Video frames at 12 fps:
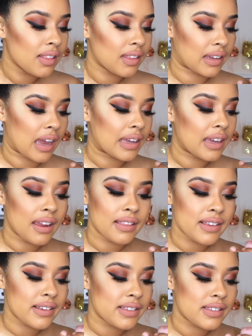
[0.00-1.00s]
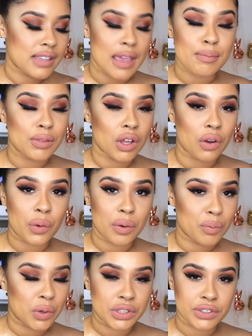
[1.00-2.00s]
Like I could get this same look with a
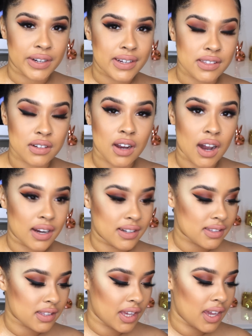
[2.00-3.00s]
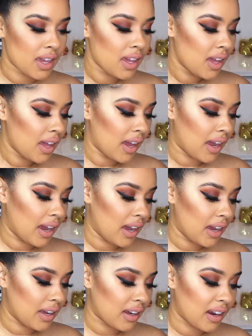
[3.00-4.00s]
moisturizer, honestly,
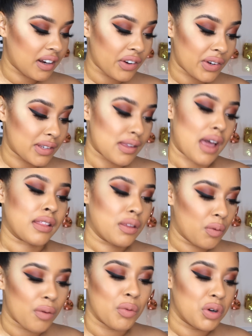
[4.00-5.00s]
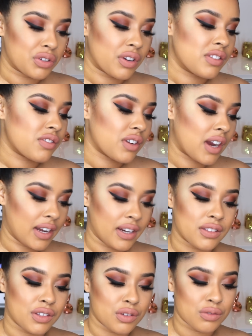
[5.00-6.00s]
and I know exactly what moisturizer I
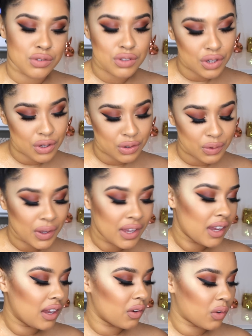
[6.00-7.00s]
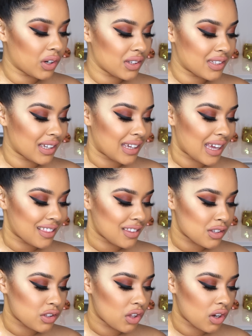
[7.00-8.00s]
need to use too in order to get
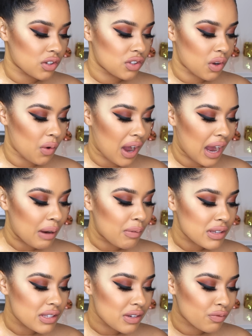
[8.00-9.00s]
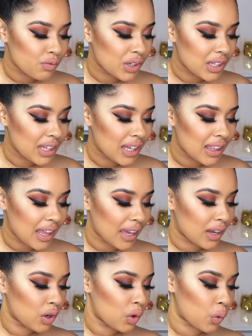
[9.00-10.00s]
this look. So I wasn't really
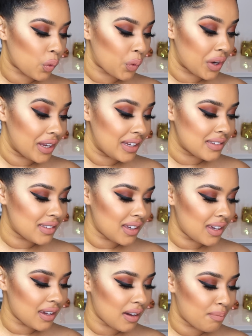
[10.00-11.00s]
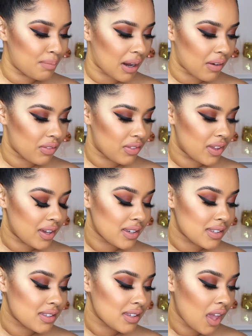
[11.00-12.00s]
like crazy about
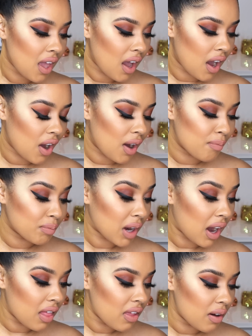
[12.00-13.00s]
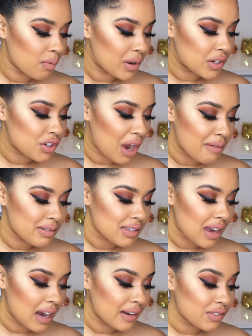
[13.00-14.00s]
this um, color, which I was
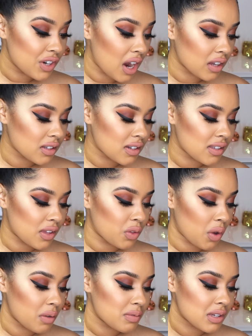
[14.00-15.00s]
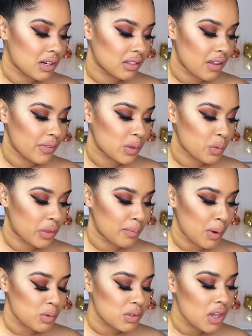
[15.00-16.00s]
kind of shocked because I thought I was going to love this one the
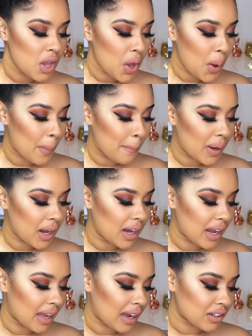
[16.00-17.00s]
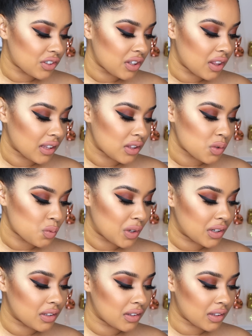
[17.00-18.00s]
most but I actually like this
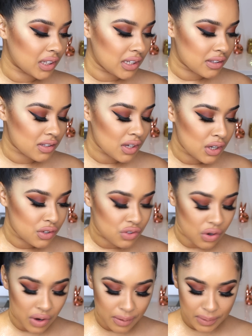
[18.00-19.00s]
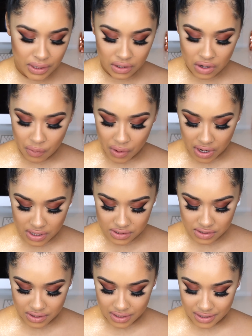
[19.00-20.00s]
one the least. So I'm gonna go on
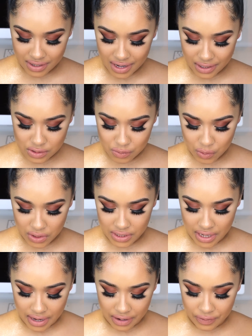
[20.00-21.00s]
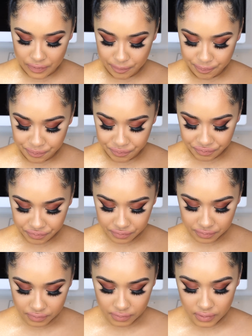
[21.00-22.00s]
to the next one now
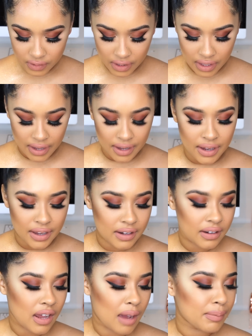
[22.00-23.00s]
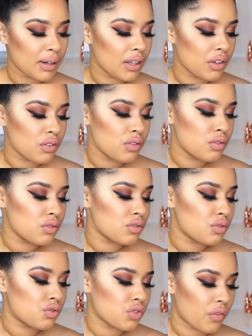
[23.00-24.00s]
and I'm gonna
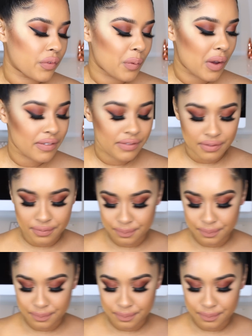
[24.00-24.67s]
use Trophy Wife.